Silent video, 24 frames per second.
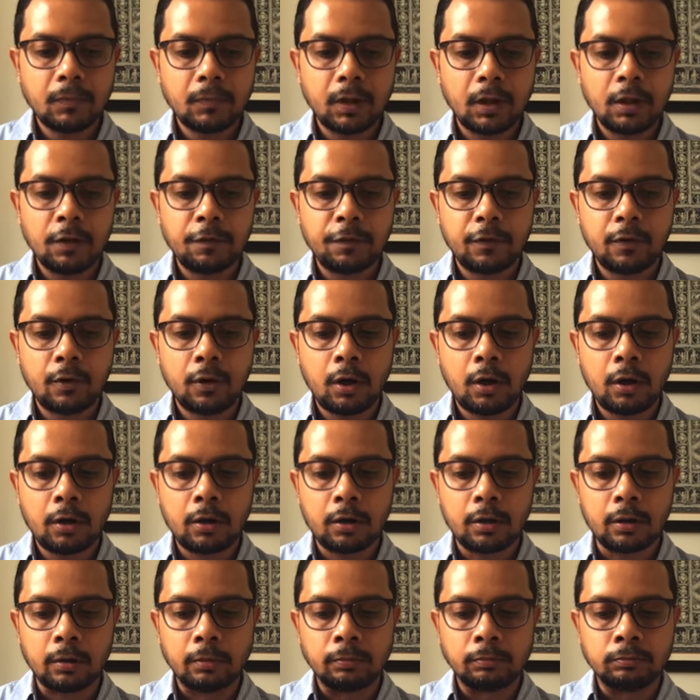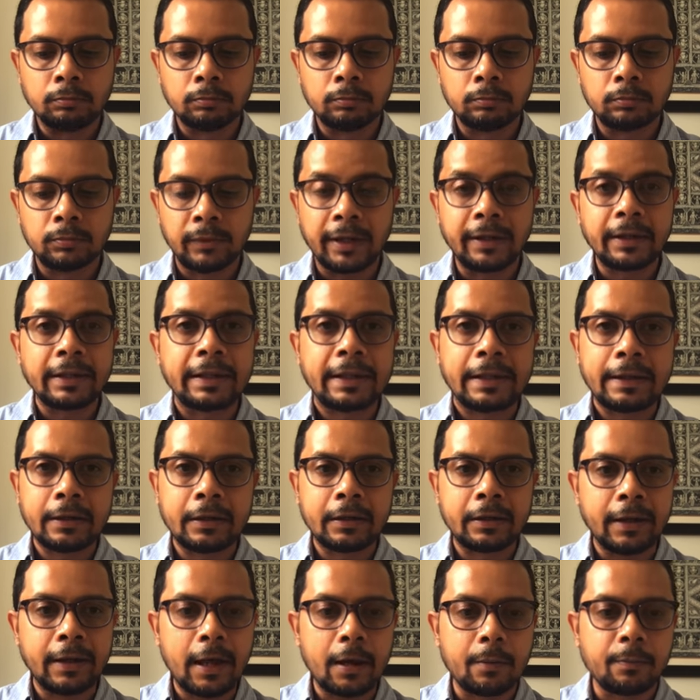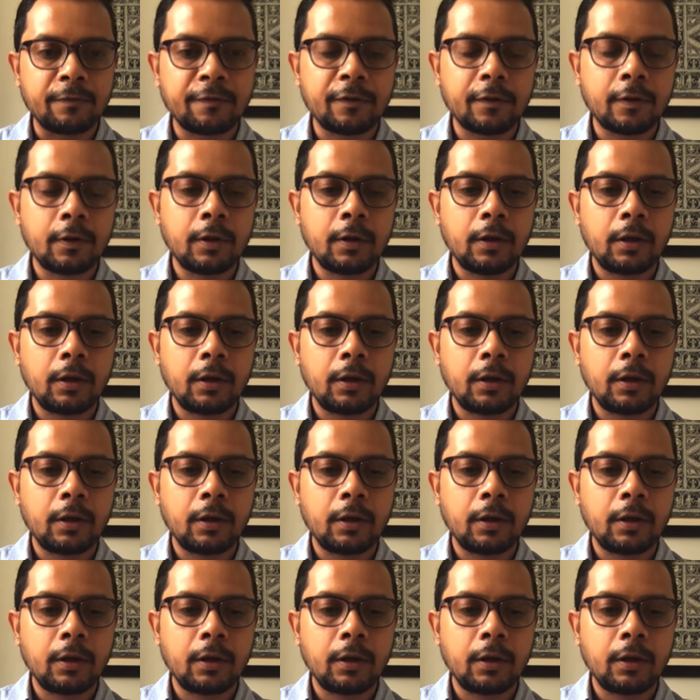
if you are dedicated enough,